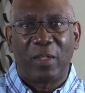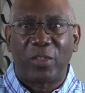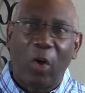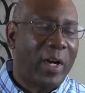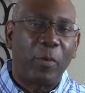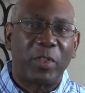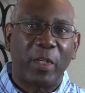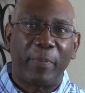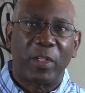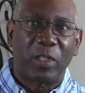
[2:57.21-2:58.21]
Start out with
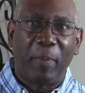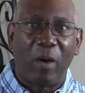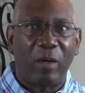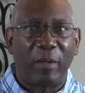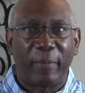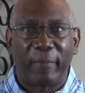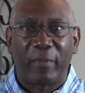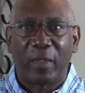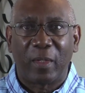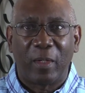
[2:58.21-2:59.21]
something small,
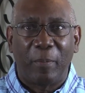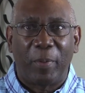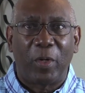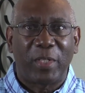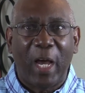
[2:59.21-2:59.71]
because